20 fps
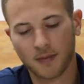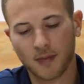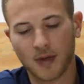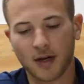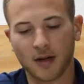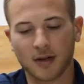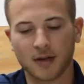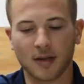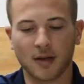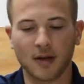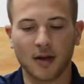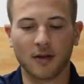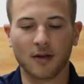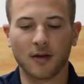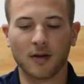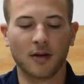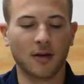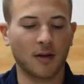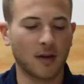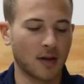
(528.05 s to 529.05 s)
here's
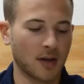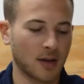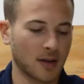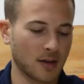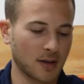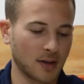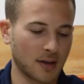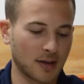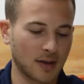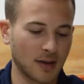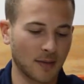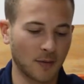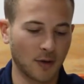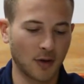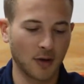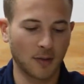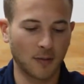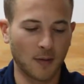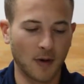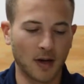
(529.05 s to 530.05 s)
another
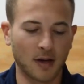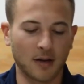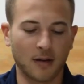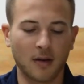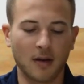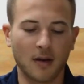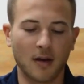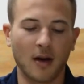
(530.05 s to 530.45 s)
similar one.